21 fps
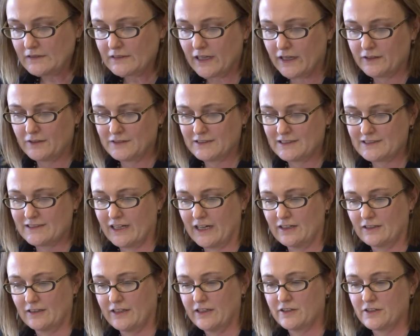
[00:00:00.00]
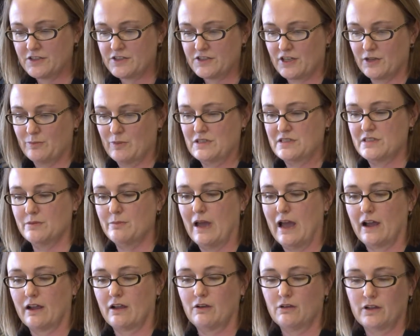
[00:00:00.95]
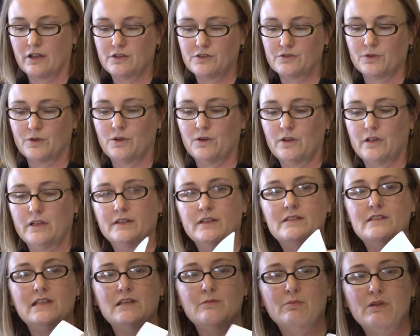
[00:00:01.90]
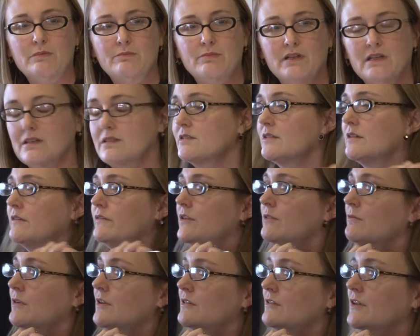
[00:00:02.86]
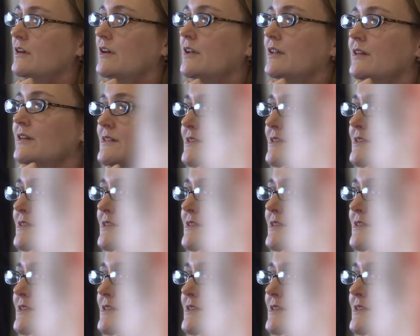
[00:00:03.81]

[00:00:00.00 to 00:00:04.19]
titled State Leadership in Tobacco Control and the TPP. So if you want to look at